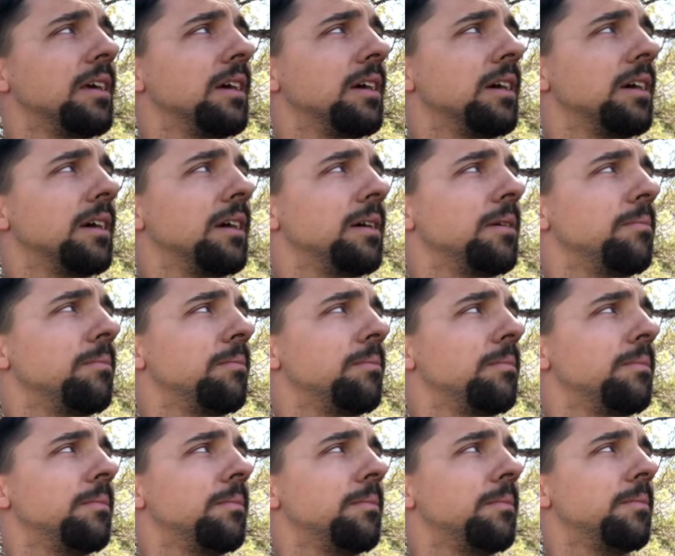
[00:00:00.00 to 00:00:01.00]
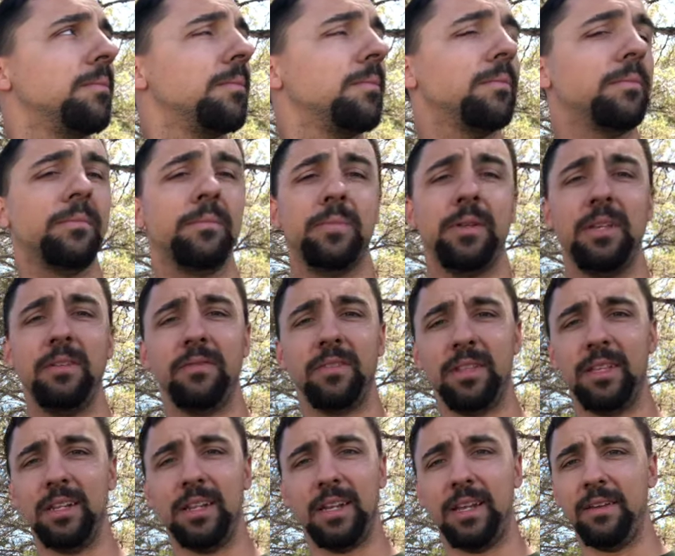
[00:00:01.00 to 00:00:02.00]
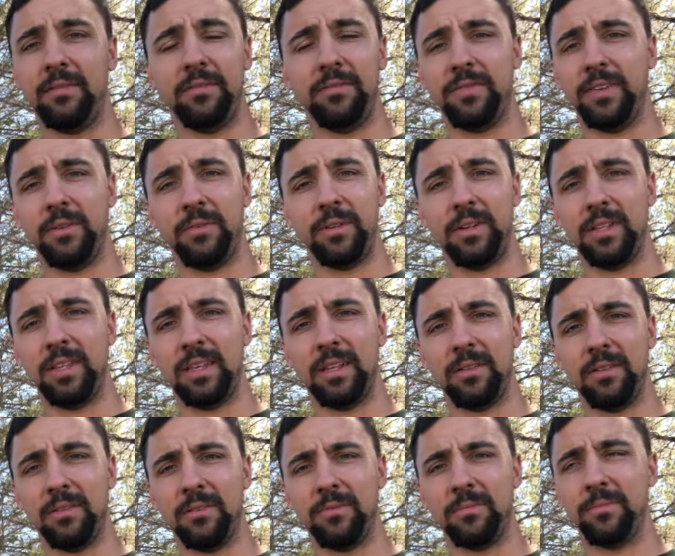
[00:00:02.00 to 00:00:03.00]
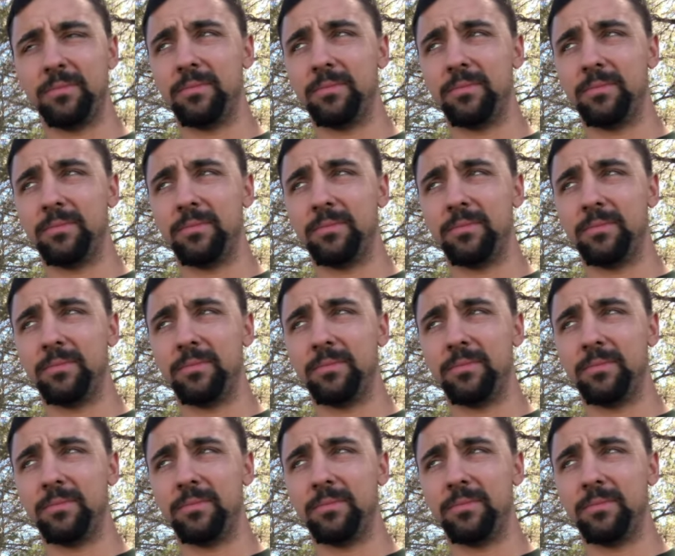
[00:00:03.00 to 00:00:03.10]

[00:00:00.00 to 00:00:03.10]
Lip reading: But even then, I haven't found any antelope.